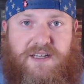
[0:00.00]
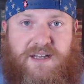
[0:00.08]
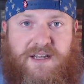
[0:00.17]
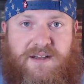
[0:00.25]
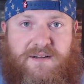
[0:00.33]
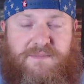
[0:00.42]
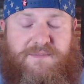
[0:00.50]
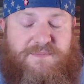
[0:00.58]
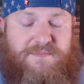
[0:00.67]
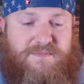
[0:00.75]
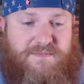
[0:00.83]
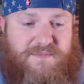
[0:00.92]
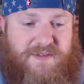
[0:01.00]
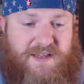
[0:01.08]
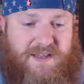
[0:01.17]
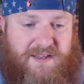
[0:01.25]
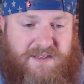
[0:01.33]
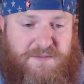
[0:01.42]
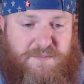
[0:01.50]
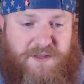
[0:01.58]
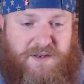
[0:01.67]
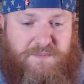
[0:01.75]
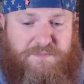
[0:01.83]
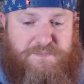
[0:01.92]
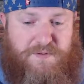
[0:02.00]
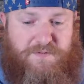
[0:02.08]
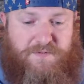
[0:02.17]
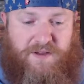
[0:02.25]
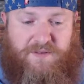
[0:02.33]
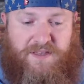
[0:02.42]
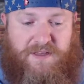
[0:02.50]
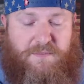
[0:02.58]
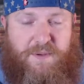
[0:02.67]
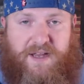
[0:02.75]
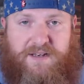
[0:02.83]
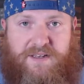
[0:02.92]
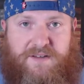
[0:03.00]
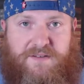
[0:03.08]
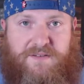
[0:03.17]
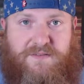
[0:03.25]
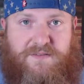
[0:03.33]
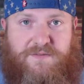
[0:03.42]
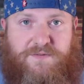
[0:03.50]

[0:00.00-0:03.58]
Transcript: Um, it has been profoundly impacting